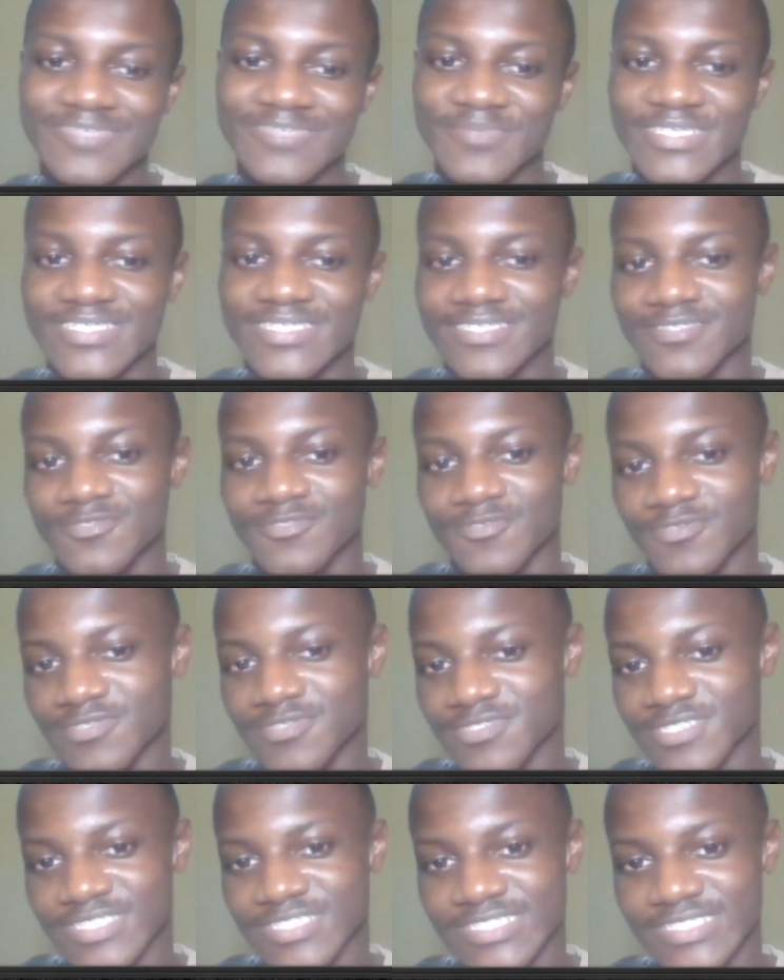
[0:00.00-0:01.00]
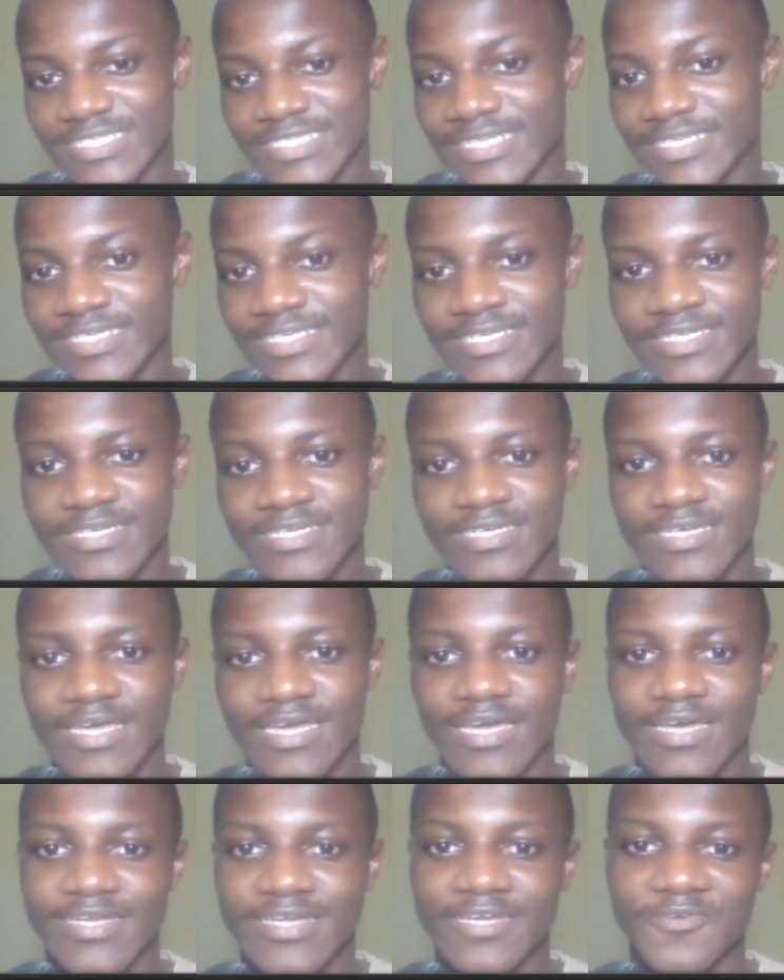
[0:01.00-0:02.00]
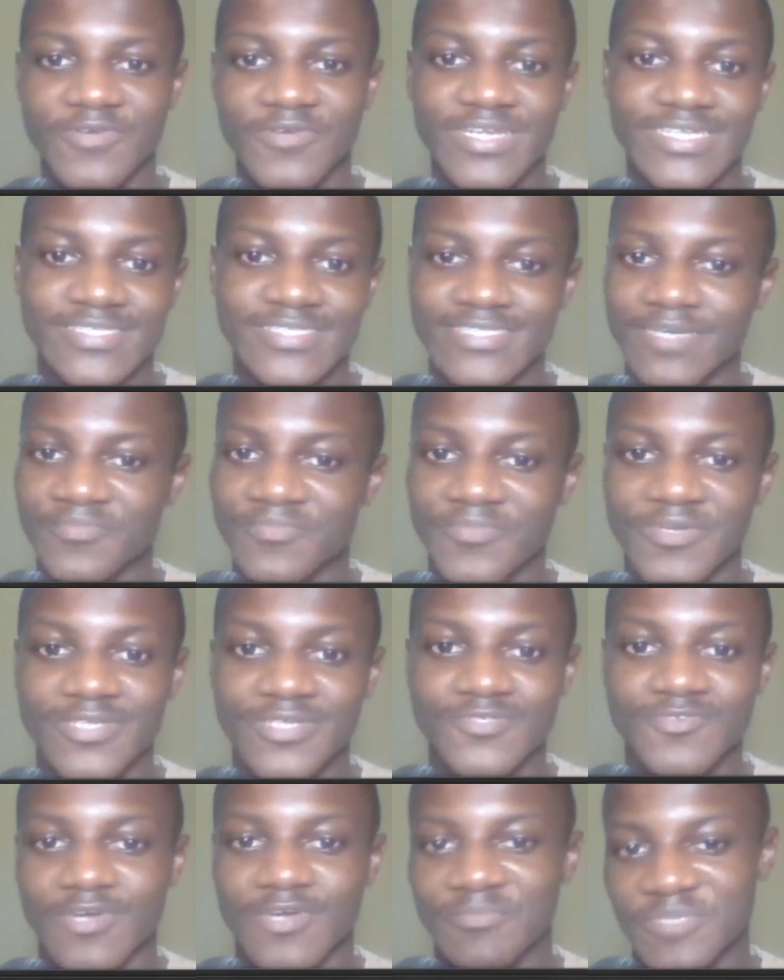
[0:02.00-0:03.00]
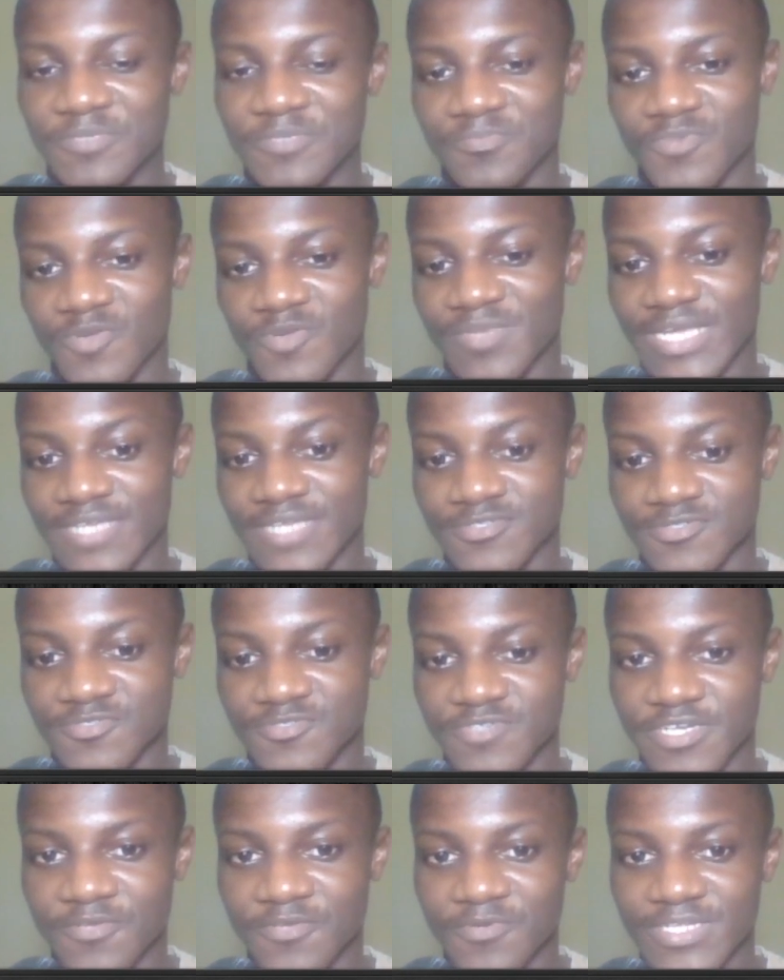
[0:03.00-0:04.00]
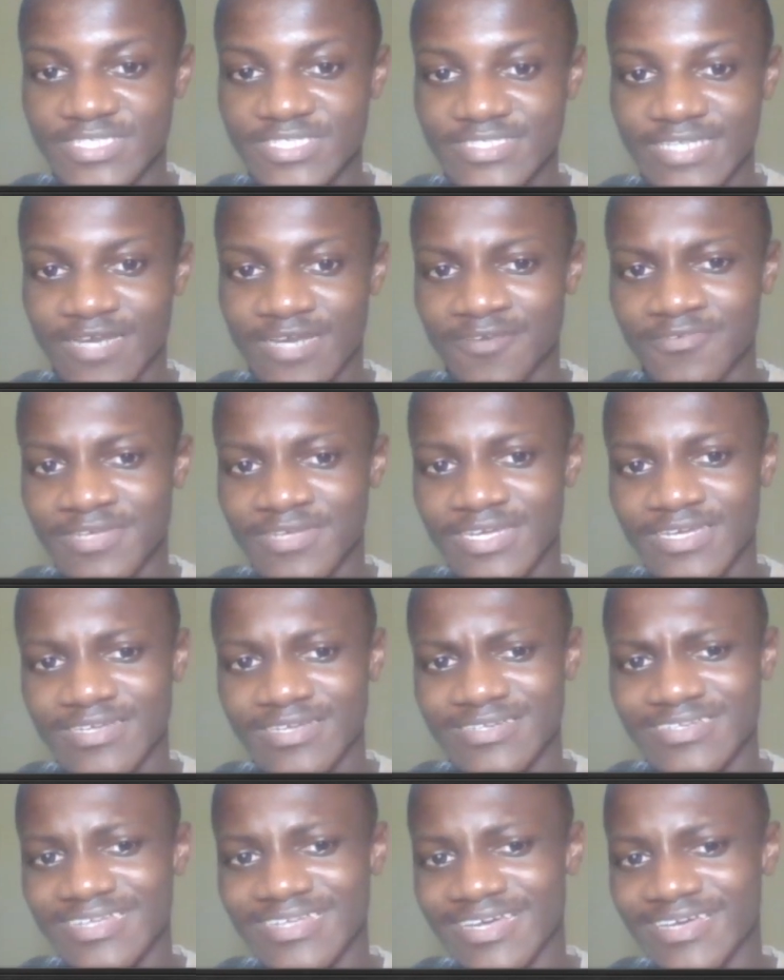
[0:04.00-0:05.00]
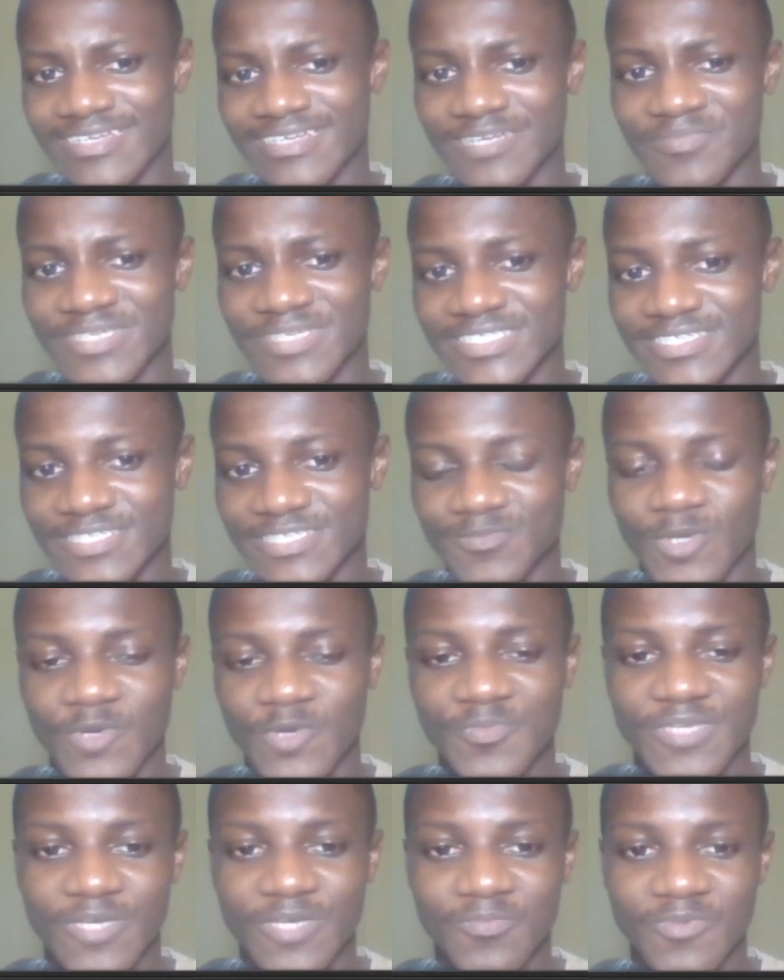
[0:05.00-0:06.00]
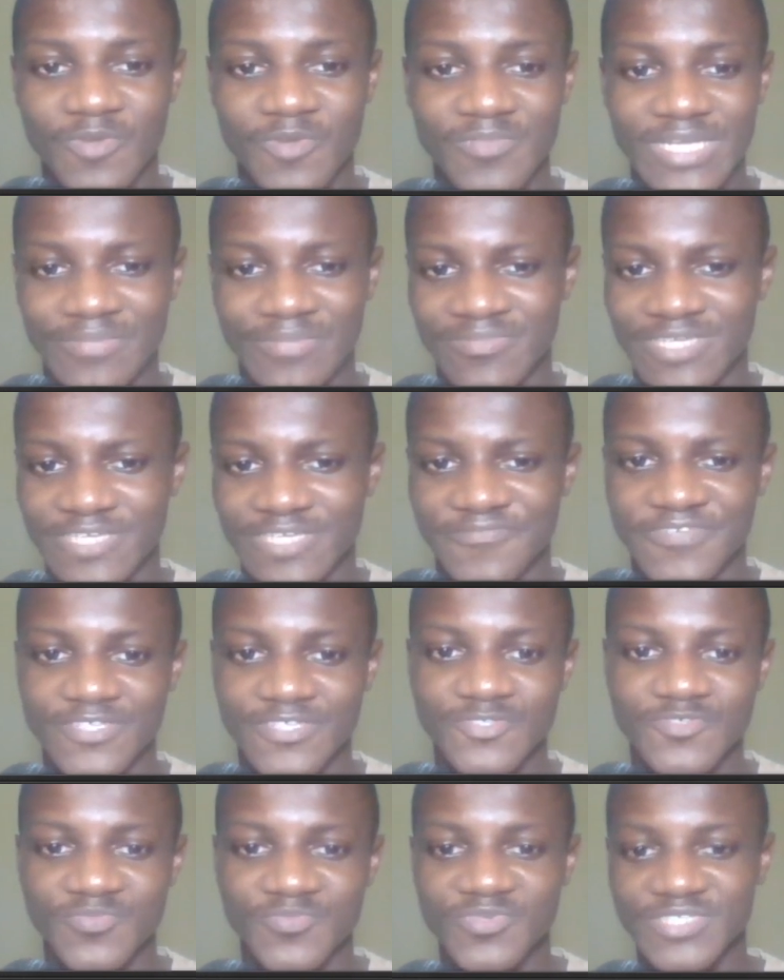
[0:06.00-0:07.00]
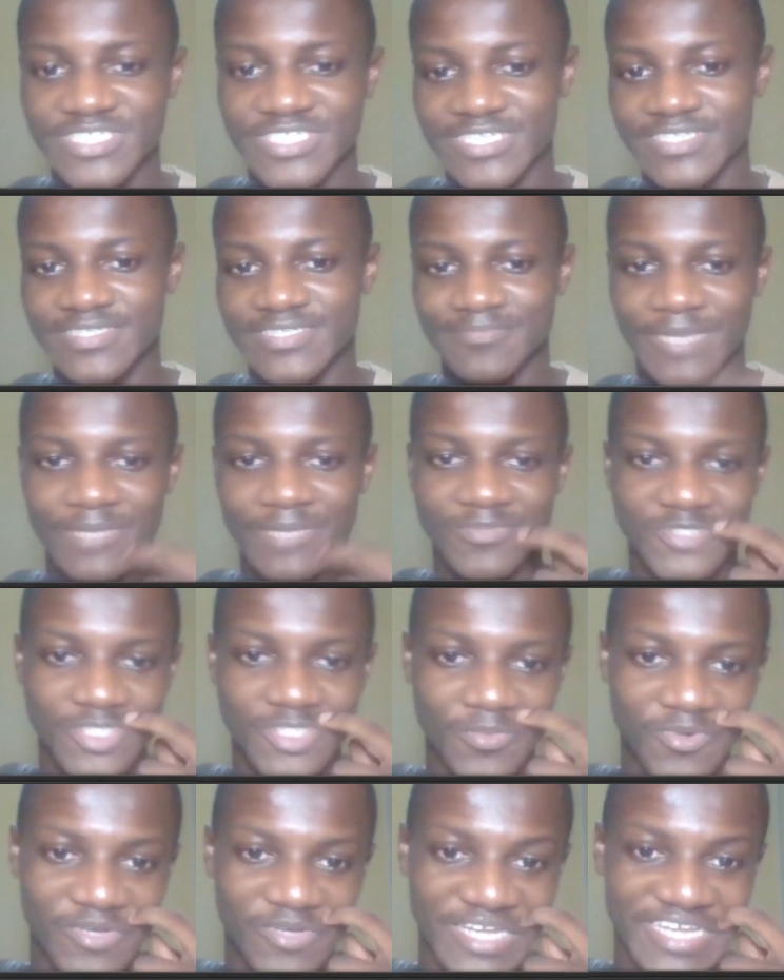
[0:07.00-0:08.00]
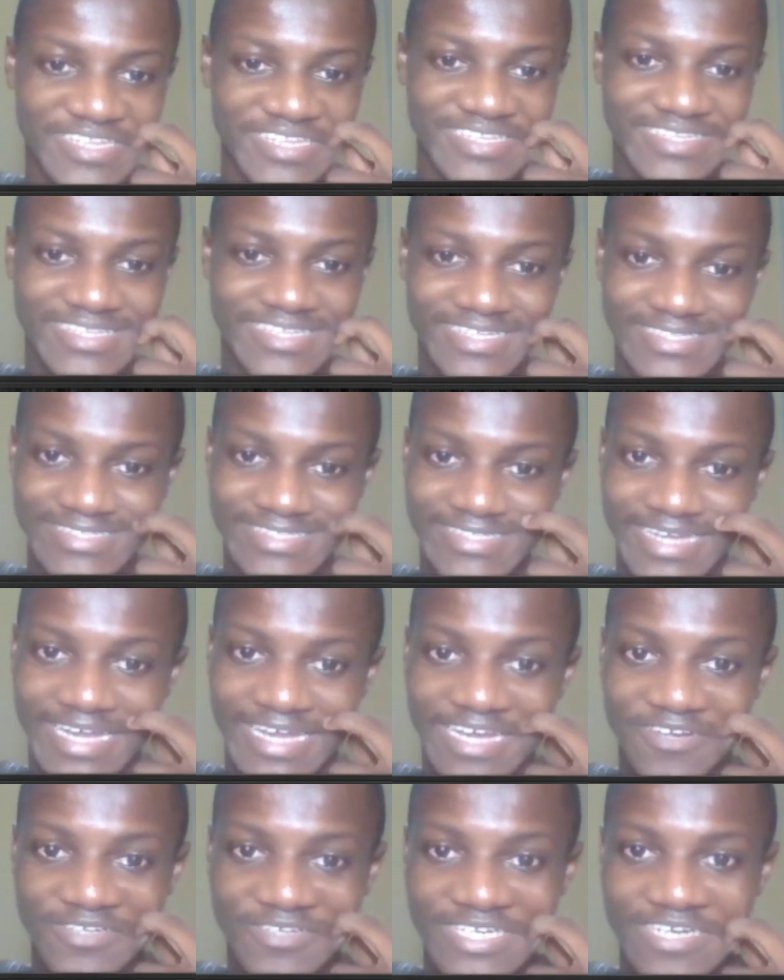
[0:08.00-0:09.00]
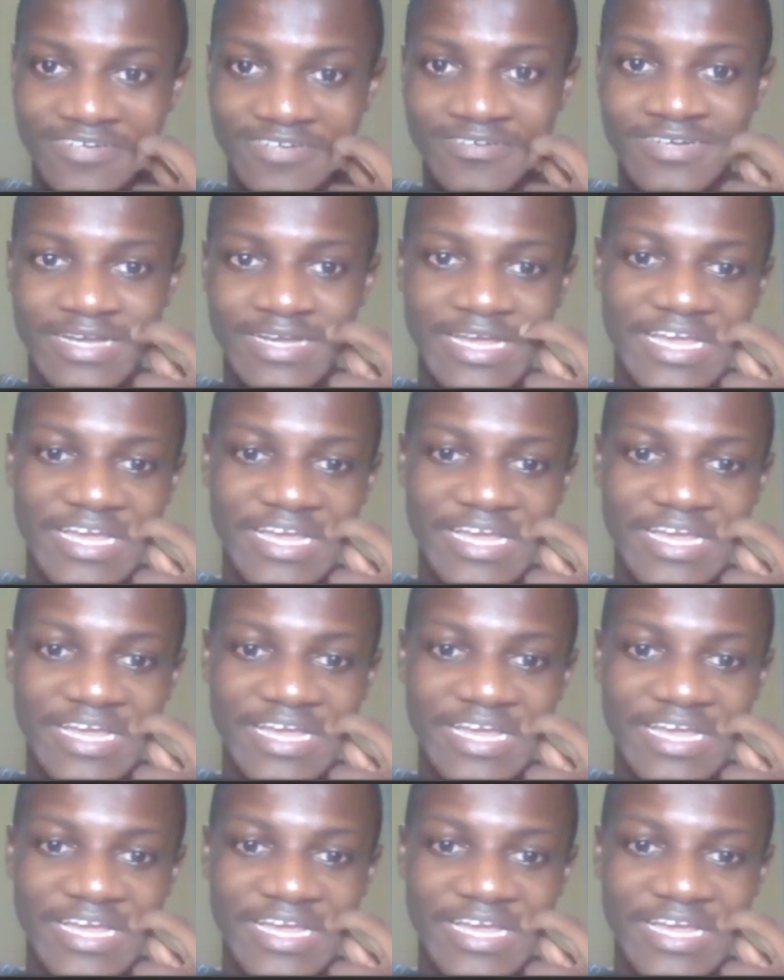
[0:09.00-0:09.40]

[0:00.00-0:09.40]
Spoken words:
pieces look silly. The queen is unpre, so he probably has to trade queens now. Then the b6 pawn will be a problem. If he has to push it, my bishop will get this diagonal.